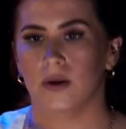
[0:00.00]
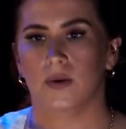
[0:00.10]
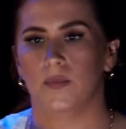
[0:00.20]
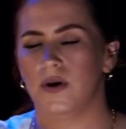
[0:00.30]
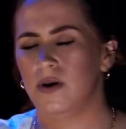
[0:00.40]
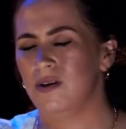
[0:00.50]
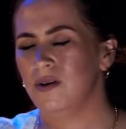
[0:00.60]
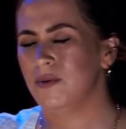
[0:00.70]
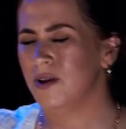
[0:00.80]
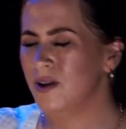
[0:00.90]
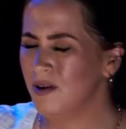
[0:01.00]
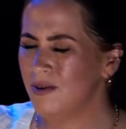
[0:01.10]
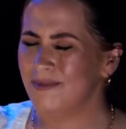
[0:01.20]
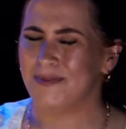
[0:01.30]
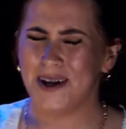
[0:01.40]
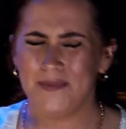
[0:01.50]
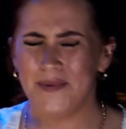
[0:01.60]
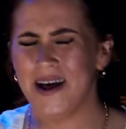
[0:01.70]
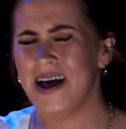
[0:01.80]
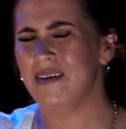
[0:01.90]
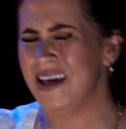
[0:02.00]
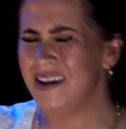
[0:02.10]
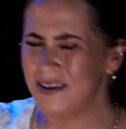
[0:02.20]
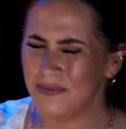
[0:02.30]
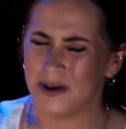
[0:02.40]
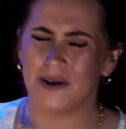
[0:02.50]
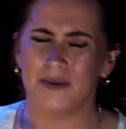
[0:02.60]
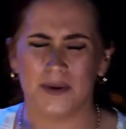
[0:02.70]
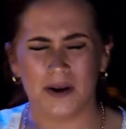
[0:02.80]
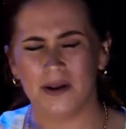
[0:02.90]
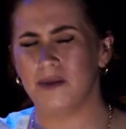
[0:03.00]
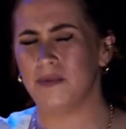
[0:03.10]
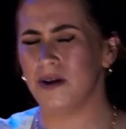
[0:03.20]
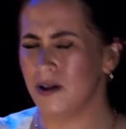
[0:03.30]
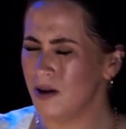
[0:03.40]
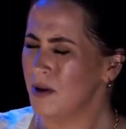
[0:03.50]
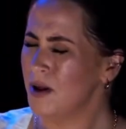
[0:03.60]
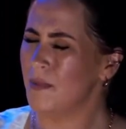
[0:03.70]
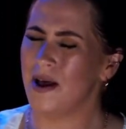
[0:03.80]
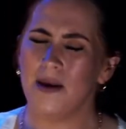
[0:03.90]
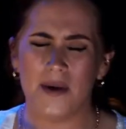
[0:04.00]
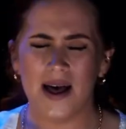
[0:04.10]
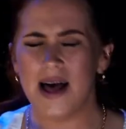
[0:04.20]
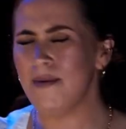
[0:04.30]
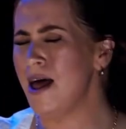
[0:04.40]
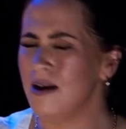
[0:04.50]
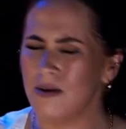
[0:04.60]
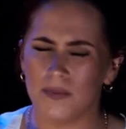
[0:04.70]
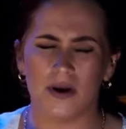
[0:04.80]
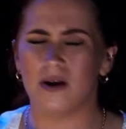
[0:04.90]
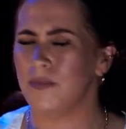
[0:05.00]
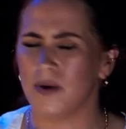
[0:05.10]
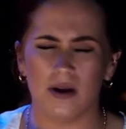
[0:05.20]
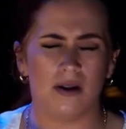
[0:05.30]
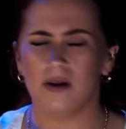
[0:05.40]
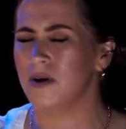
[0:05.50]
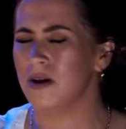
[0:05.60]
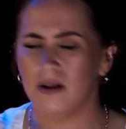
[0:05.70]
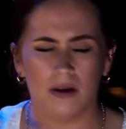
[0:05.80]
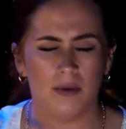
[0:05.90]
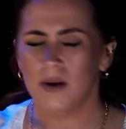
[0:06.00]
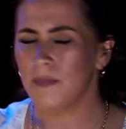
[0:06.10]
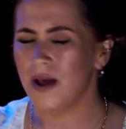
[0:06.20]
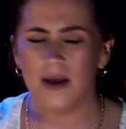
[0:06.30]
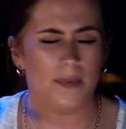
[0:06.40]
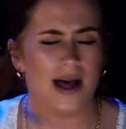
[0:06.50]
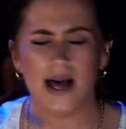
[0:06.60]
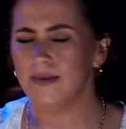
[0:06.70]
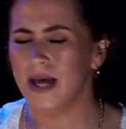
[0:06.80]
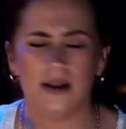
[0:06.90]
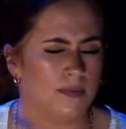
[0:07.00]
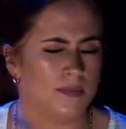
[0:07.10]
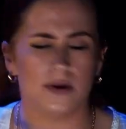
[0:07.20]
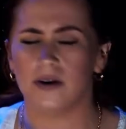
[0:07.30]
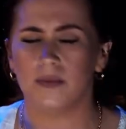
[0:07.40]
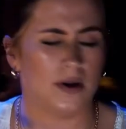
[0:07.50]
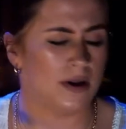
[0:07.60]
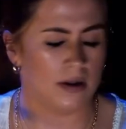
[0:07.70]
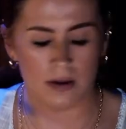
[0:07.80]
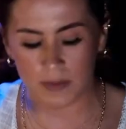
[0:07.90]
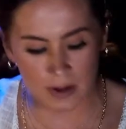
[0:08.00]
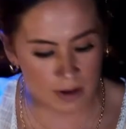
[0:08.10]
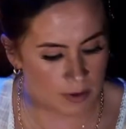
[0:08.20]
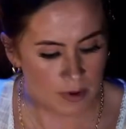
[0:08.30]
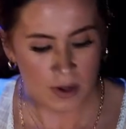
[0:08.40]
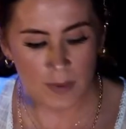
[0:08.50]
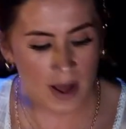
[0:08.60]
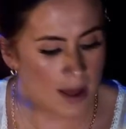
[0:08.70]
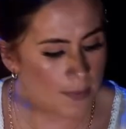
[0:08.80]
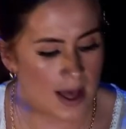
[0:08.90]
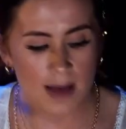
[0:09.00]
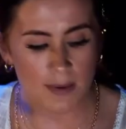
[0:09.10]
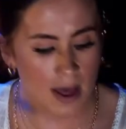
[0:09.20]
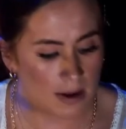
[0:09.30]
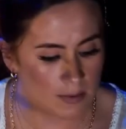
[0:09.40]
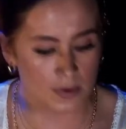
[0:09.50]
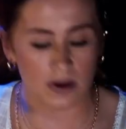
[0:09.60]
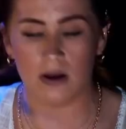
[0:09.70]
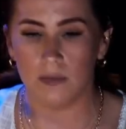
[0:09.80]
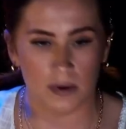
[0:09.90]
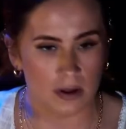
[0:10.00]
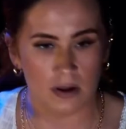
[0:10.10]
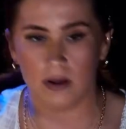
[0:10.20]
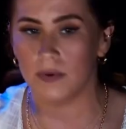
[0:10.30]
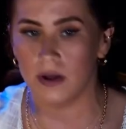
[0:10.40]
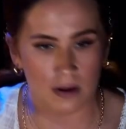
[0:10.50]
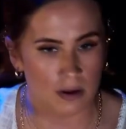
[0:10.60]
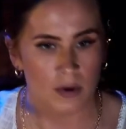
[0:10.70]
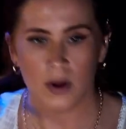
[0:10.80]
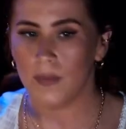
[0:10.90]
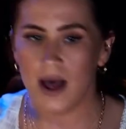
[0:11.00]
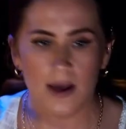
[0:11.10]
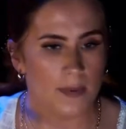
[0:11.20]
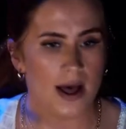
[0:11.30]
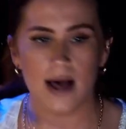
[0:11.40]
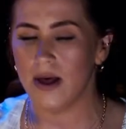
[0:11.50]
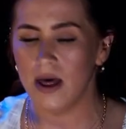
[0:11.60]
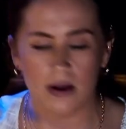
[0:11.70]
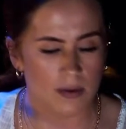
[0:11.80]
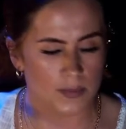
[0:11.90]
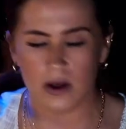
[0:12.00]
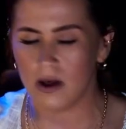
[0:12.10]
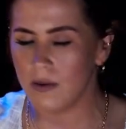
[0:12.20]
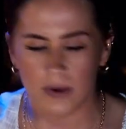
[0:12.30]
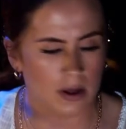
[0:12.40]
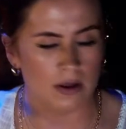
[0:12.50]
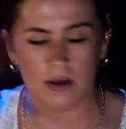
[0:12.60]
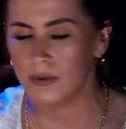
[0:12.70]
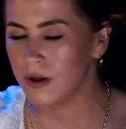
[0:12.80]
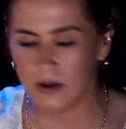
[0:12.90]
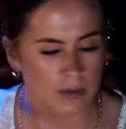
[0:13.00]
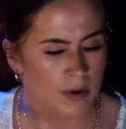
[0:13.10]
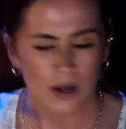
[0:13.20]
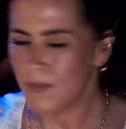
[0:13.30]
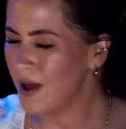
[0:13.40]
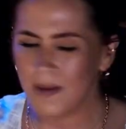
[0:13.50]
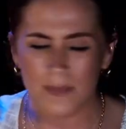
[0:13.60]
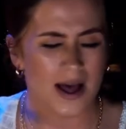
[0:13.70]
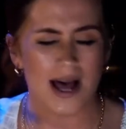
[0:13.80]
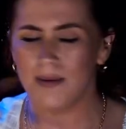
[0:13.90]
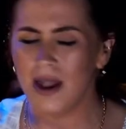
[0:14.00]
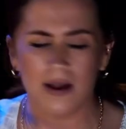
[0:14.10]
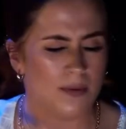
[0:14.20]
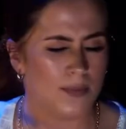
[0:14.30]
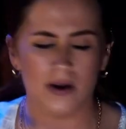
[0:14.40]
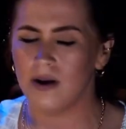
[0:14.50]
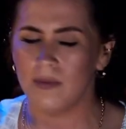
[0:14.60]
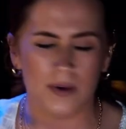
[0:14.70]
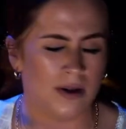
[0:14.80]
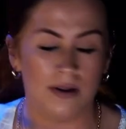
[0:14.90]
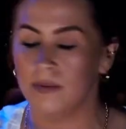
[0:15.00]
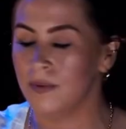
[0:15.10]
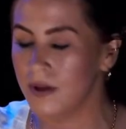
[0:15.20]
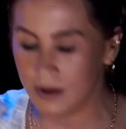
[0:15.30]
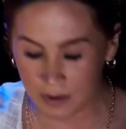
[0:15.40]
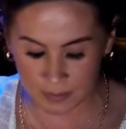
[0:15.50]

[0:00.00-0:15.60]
Ba-dum ba-dum bum ba-ba-dum bum ba-dum ba-dum bum ba-ba-dum bum ba-dum ba-dum bum ba-ba-dum bum ba-dum ba-dum bum ba-ba-dum bum ba-dum ba-dum bum ba-ba-dum bum ba-dum ba-dum bum ba-ba-dum bum ba-dum ba-dum.